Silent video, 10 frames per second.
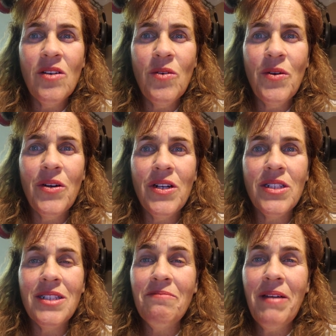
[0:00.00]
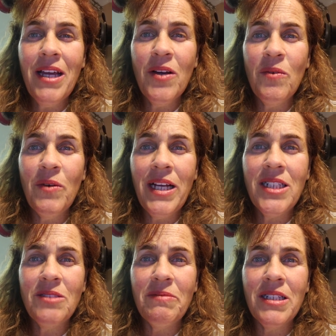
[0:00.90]
or to make
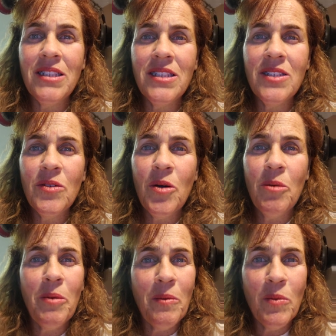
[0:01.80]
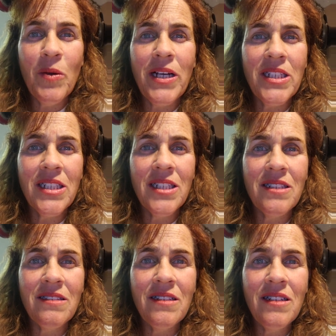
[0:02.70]
arrangements or
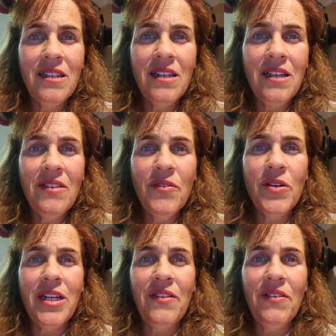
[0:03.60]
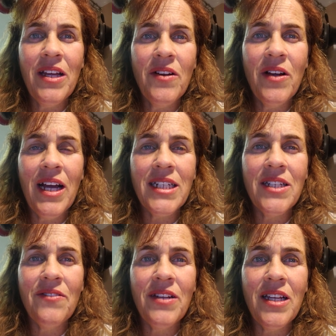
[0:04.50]
preparation for an event or
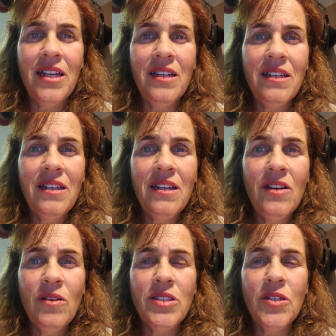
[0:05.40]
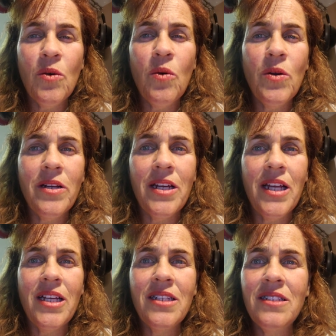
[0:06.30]
activity, or to
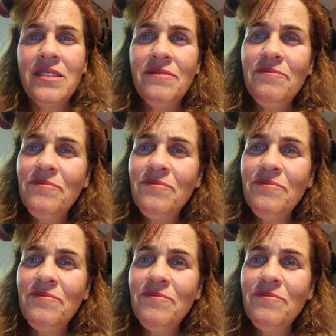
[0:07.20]
coordinate.